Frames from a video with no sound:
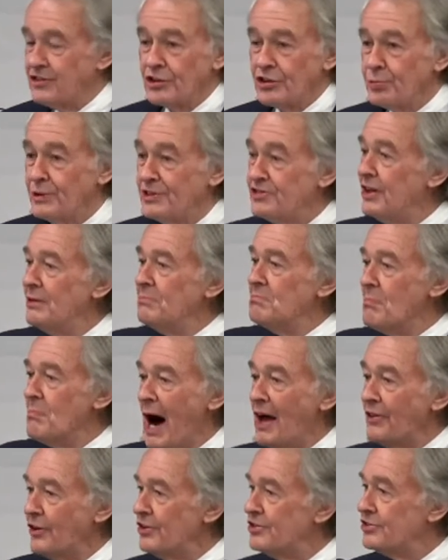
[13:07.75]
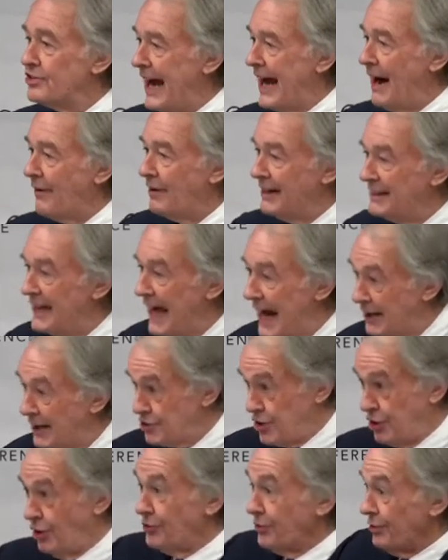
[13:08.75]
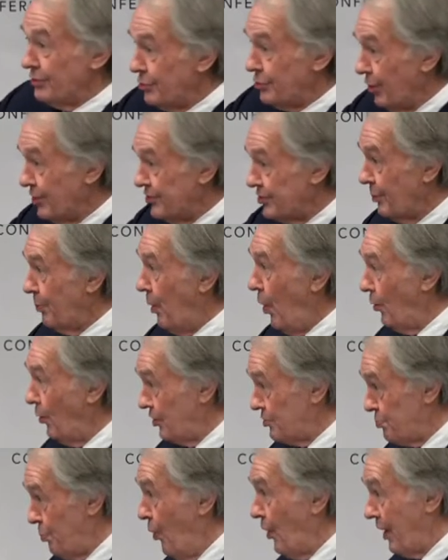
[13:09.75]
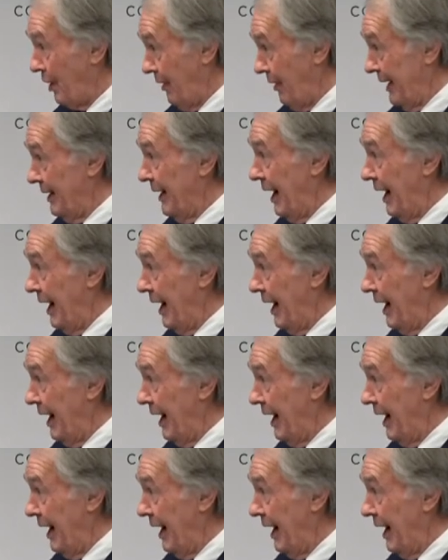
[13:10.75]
as we see mothers carrying their children towards the Polish border right